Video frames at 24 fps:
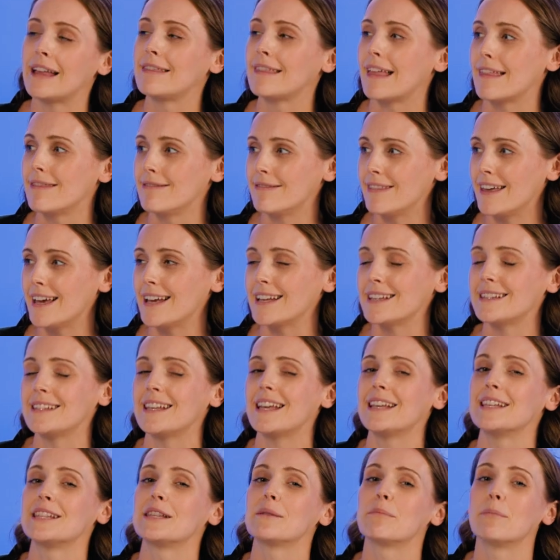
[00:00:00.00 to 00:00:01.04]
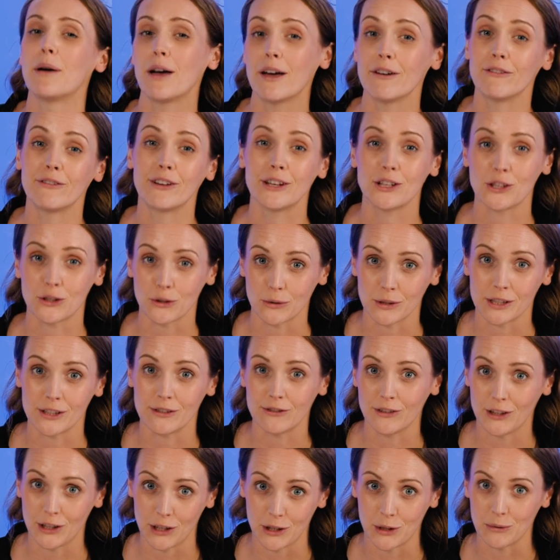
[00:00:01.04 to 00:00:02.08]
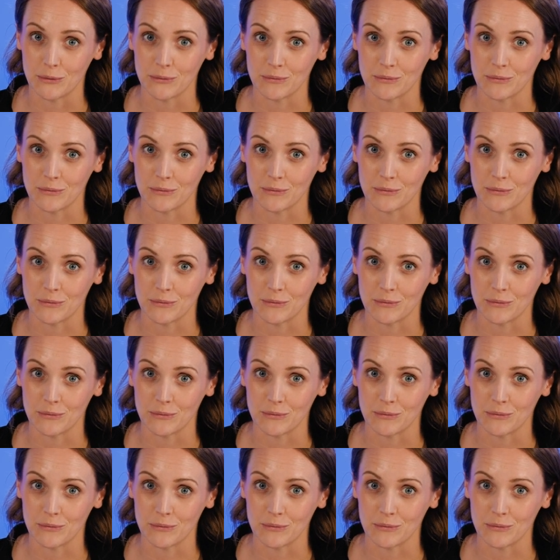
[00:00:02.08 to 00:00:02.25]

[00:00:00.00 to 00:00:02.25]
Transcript: then this is the perfect choice for you.